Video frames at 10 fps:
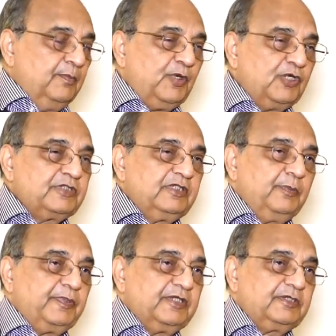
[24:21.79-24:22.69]

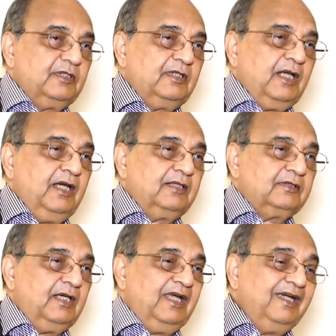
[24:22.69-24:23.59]
positive pressure at
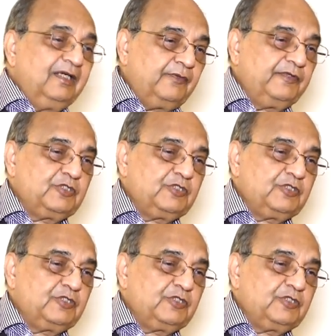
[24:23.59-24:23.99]
the end of